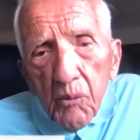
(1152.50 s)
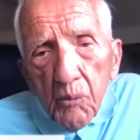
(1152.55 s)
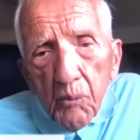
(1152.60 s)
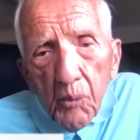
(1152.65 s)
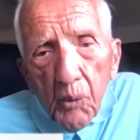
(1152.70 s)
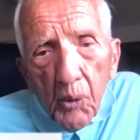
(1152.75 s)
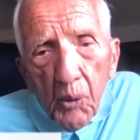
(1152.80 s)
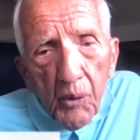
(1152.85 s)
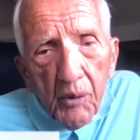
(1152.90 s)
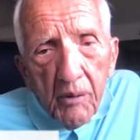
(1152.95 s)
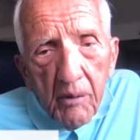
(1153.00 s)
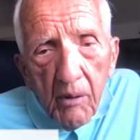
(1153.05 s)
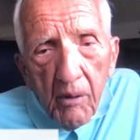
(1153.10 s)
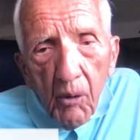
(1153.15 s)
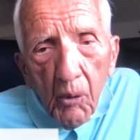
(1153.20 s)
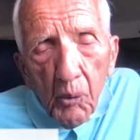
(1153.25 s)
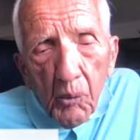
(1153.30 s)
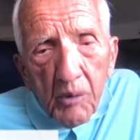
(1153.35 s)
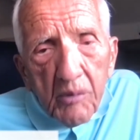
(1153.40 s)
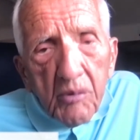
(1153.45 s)

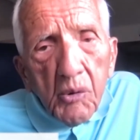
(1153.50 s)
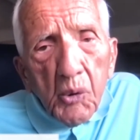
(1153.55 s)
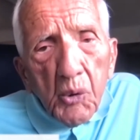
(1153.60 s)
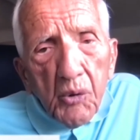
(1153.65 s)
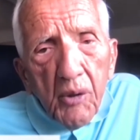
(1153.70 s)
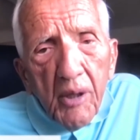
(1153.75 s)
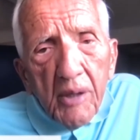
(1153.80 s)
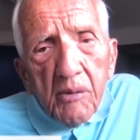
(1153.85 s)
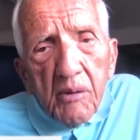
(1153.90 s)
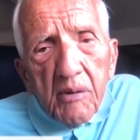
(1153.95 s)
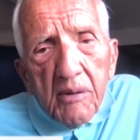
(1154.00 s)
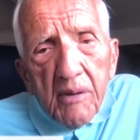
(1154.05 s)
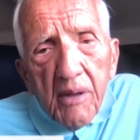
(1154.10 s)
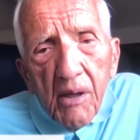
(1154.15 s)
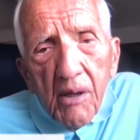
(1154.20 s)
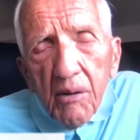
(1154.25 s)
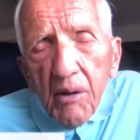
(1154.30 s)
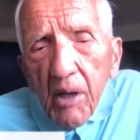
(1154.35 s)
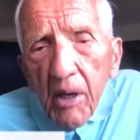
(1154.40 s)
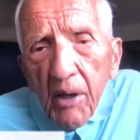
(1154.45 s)
almost 2 centuries
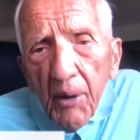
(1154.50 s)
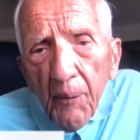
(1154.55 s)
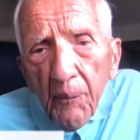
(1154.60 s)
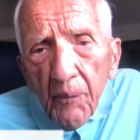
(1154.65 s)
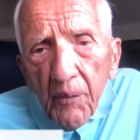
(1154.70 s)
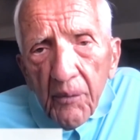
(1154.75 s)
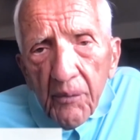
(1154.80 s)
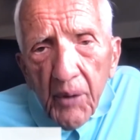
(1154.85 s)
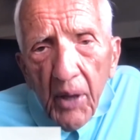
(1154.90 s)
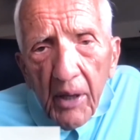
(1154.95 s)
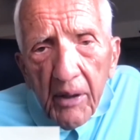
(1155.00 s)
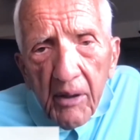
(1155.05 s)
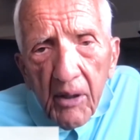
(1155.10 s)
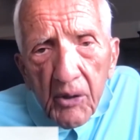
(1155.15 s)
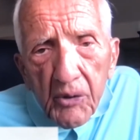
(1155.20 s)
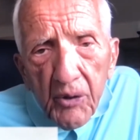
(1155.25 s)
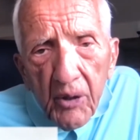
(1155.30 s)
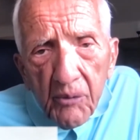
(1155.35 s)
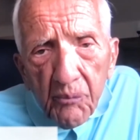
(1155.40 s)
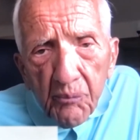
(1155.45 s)
now, that
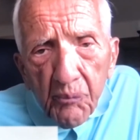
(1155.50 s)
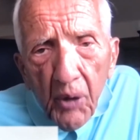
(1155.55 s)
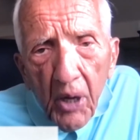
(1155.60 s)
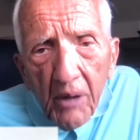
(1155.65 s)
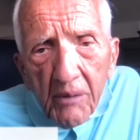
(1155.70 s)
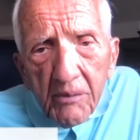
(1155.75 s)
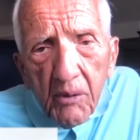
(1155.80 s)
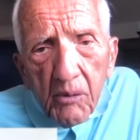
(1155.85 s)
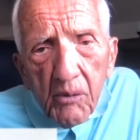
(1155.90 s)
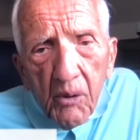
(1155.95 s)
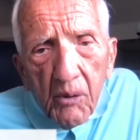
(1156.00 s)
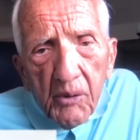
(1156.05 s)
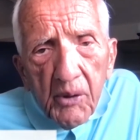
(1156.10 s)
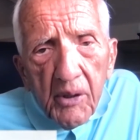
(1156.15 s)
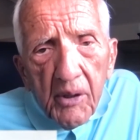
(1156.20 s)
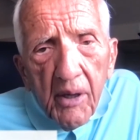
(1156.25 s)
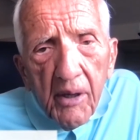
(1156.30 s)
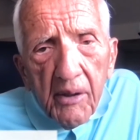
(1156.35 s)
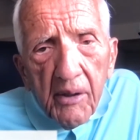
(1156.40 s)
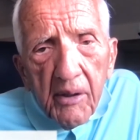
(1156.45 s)
has founded on
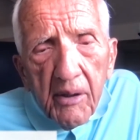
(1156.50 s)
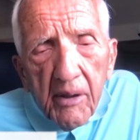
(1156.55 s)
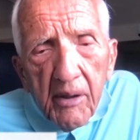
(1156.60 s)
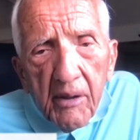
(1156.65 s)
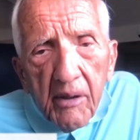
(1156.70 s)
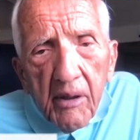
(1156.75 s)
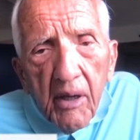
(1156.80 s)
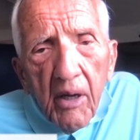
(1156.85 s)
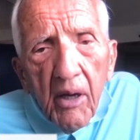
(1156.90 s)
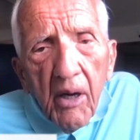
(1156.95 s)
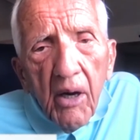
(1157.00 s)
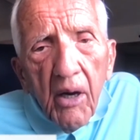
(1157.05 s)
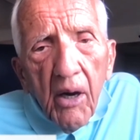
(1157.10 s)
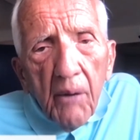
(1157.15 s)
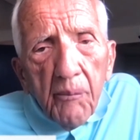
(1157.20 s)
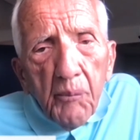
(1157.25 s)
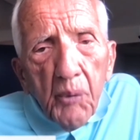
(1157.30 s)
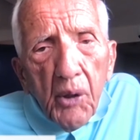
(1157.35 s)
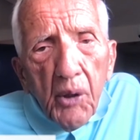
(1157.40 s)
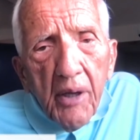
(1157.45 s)
the idea
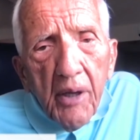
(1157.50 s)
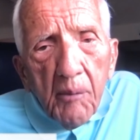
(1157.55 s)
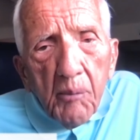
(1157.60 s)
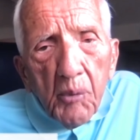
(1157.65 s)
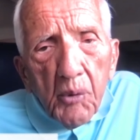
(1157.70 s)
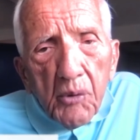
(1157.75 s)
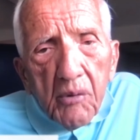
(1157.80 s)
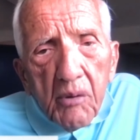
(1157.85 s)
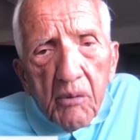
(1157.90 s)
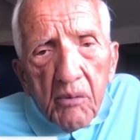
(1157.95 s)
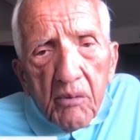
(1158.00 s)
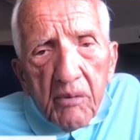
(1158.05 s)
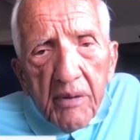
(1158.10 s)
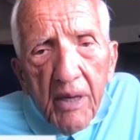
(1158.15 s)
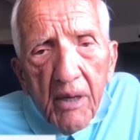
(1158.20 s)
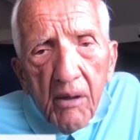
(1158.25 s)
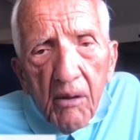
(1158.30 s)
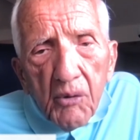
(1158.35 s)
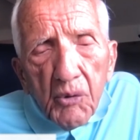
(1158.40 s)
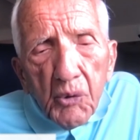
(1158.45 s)
of being able to
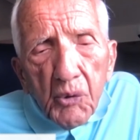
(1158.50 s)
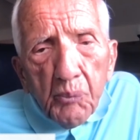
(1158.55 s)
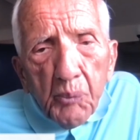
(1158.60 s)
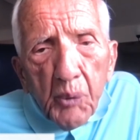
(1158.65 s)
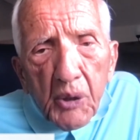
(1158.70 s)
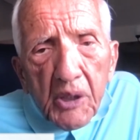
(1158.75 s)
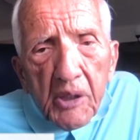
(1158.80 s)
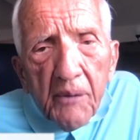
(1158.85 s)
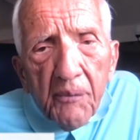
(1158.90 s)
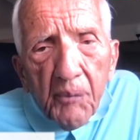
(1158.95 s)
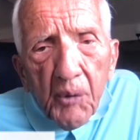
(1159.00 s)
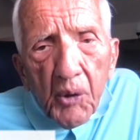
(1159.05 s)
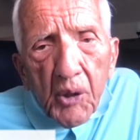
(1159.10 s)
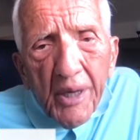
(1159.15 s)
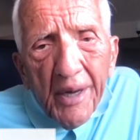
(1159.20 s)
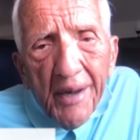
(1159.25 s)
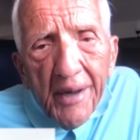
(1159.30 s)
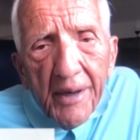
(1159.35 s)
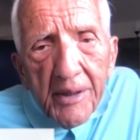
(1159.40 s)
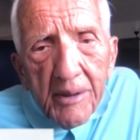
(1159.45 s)
sell
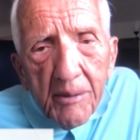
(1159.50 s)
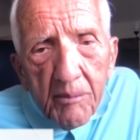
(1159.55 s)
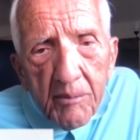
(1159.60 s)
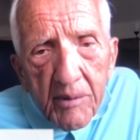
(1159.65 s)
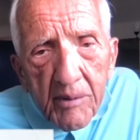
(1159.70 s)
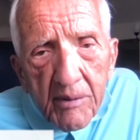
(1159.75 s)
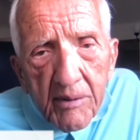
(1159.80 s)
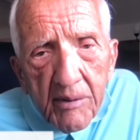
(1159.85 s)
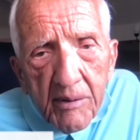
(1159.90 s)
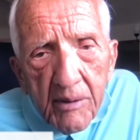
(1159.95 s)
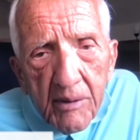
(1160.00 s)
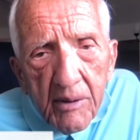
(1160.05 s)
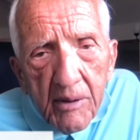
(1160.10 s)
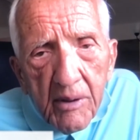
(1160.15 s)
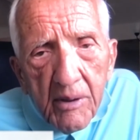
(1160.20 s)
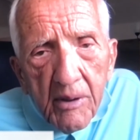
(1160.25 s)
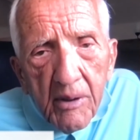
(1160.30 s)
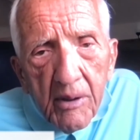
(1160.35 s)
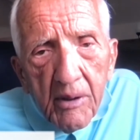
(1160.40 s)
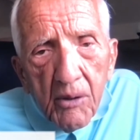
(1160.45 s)
specific items,
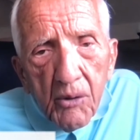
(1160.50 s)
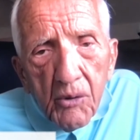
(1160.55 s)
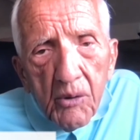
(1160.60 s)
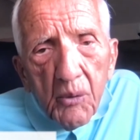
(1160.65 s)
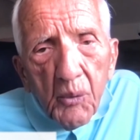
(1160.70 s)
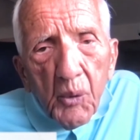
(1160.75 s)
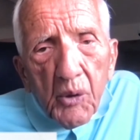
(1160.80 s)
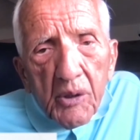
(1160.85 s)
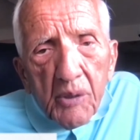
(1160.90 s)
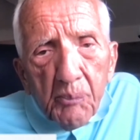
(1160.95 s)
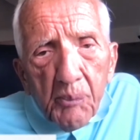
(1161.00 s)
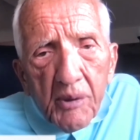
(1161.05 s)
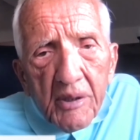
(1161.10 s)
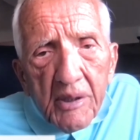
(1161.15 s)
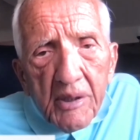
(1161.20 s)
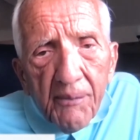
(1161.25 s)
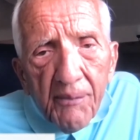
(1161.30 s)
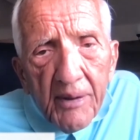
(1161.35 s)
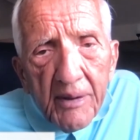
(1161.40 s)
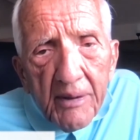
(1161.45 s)
doing
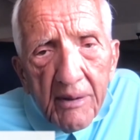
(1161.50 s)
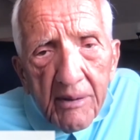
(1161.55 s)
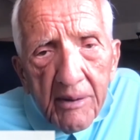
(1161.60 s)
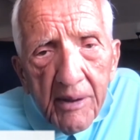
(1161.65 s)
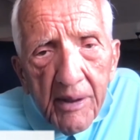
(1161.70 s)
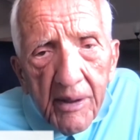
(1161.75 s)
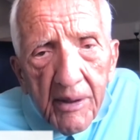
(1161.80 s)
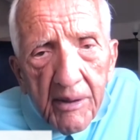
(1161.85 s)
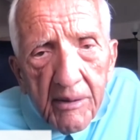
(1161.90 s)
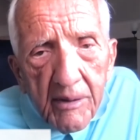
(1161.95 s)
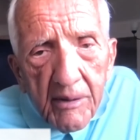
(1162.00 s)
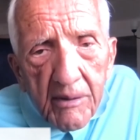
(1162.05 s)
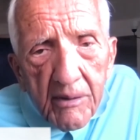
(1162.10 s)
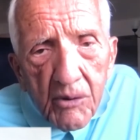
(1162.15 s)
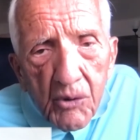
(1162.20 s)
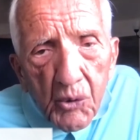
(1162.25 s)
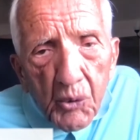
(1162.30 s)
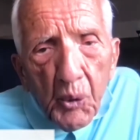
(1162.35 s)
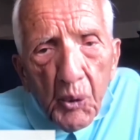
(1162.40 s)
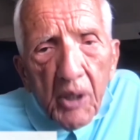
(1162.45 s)
specific things,
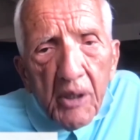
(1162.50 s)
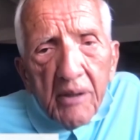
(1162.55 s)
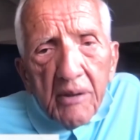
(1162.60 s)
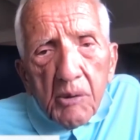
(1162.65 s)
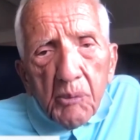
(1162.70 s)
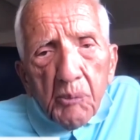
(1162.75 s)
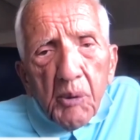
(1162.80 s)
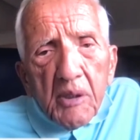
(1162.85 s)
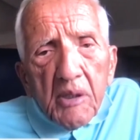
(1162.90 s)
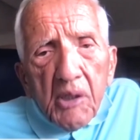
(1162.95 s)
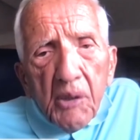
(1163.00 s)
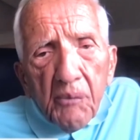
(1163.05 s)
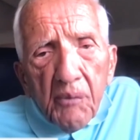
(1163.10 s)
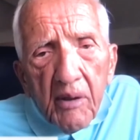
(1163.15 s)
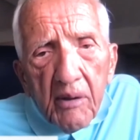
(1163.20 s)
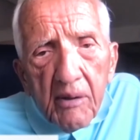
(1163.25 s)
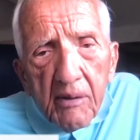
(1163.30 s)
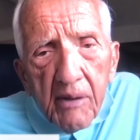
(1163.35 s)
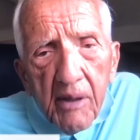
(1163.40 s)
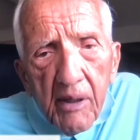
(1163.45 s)
treating specific
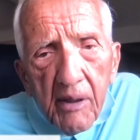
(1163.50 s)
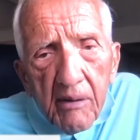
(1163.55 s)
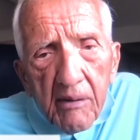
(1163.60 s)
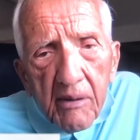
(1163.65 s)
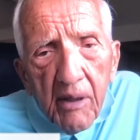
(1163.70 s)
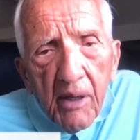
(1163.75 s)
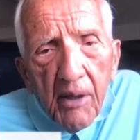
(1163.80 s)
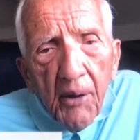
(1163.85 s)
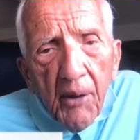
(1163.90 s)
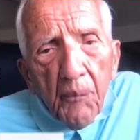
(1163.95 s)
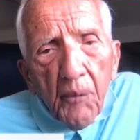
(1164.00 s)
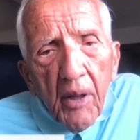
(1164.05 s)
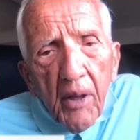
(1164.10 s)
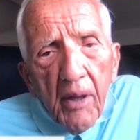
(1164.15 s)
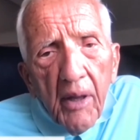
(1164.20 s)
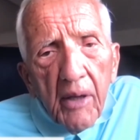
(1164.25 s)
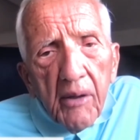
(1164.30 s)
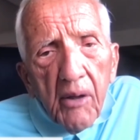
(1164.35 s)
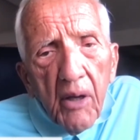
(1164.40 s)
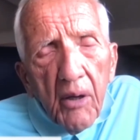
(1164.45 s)
things.
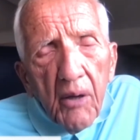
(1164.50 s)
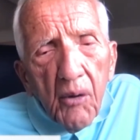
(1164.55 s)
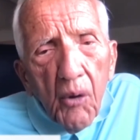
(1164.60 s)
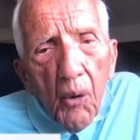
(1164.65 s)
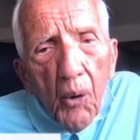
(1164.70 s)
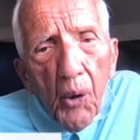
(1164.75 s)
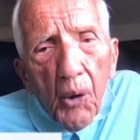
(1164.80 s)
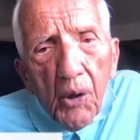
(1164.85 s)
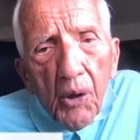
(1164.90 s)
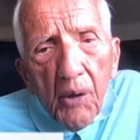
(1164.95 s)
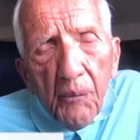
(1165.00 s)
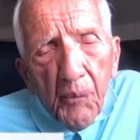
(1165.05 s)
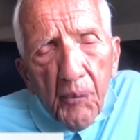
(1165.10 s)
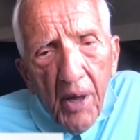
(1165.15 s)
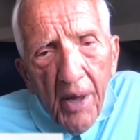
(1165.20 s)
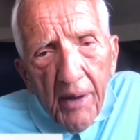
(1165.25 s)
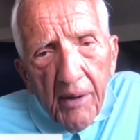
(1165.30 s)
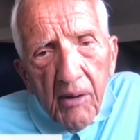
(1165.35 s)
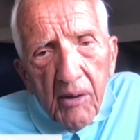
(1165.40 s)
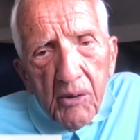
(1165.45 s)
And all of
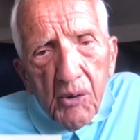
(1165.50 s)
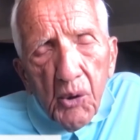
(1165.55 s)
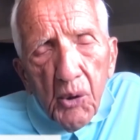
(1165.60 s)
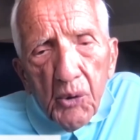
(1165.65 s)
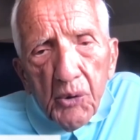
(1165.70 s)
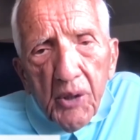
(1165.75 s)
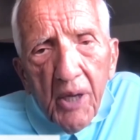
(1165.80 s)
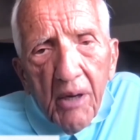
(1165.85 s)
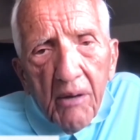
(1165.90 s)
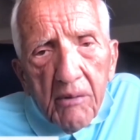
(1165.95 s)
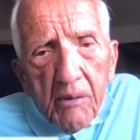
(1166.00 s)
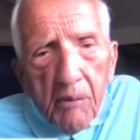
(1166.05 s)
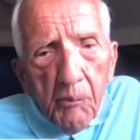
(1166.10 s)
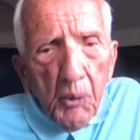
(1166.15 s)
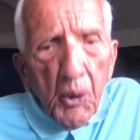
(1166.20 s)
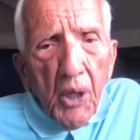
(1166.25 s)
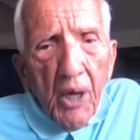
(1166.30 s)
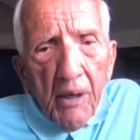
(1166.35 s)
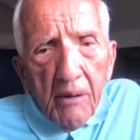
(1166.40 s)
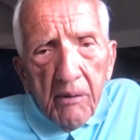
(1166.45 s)
that, it turns out, to
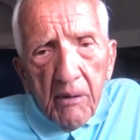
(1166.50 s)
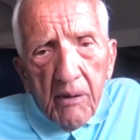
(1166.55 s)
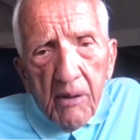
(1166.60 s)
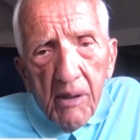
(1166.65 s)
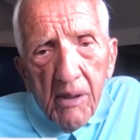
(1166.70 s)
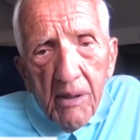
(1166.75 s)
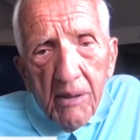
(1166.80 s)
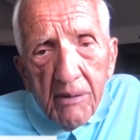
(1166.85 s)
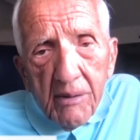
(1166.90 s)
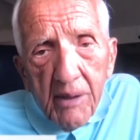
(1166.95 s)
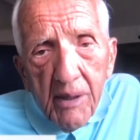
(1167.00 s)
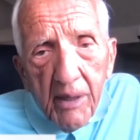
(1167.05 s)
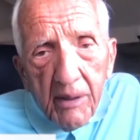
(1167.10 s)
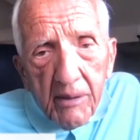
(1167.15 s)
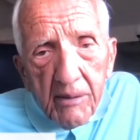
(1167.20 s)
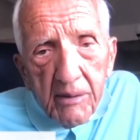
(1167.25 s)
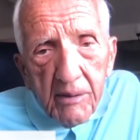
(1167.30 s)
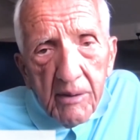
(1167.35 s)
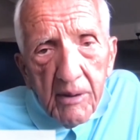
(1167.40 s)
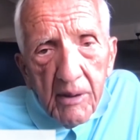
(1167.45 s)
be out of context.